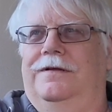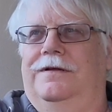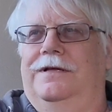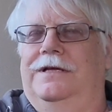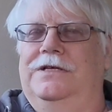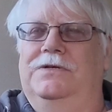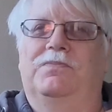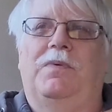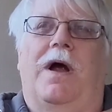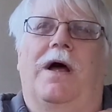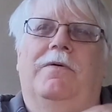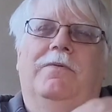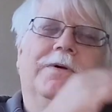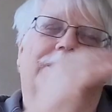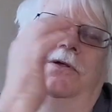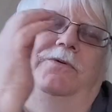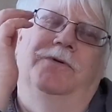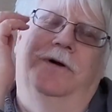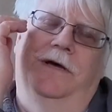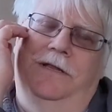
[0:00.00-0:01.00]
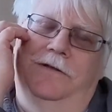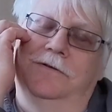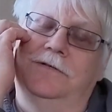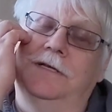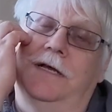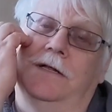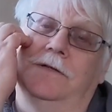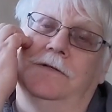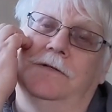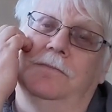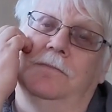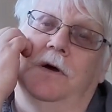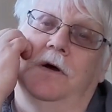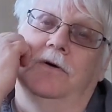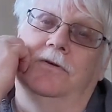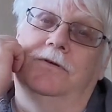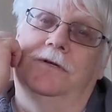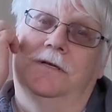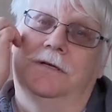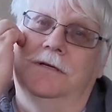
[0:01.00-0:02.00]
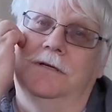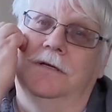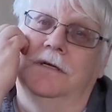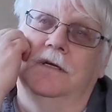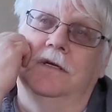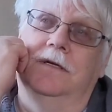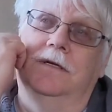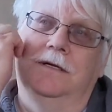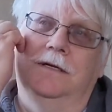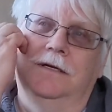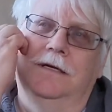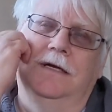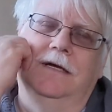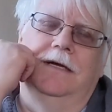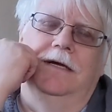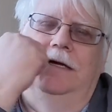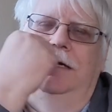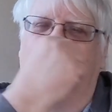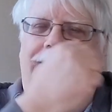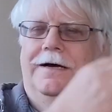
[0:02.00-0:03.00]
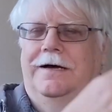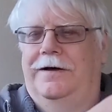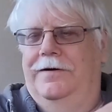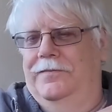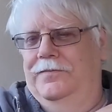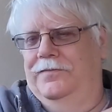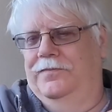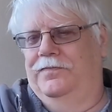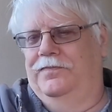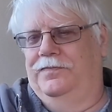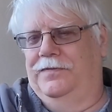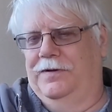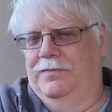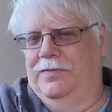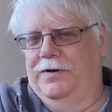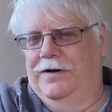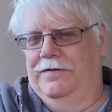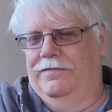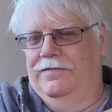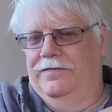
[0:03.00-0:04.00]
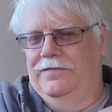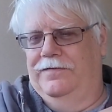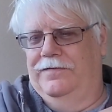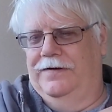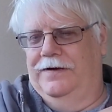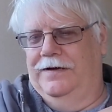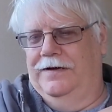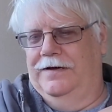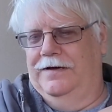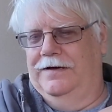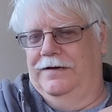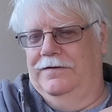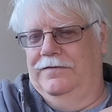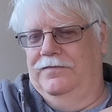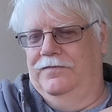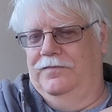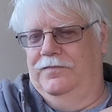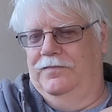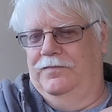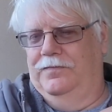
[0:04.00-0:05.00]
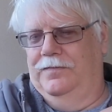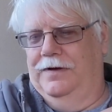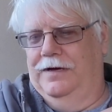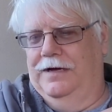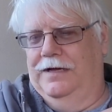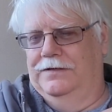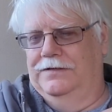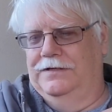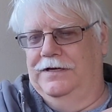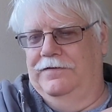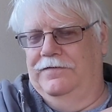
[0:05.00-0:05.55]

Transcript: he's probably the one who sells the most. But if I'll see